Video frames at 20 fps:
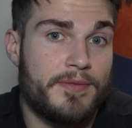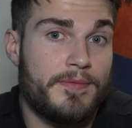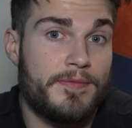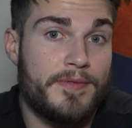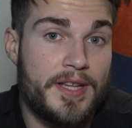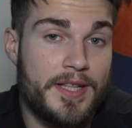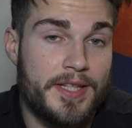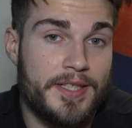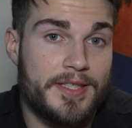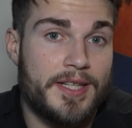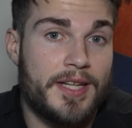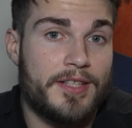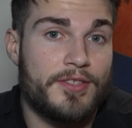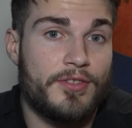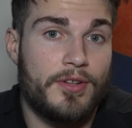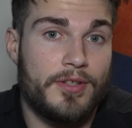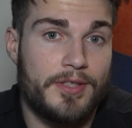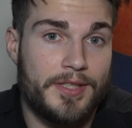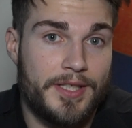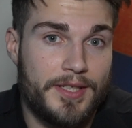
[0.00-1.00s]
feelings. That's
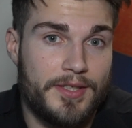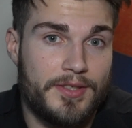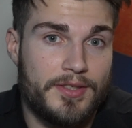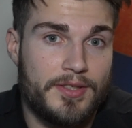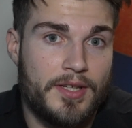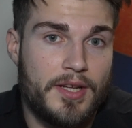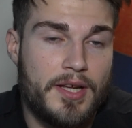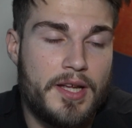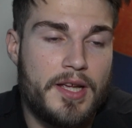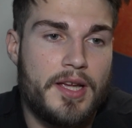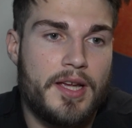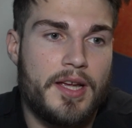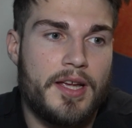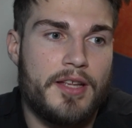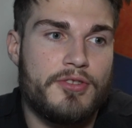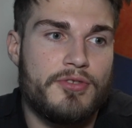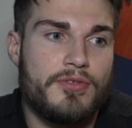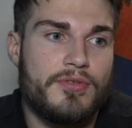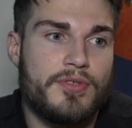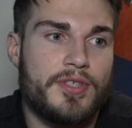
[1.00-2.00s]
all it is.
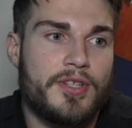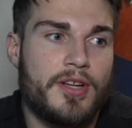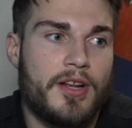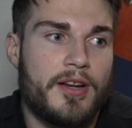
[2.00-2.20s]
And you just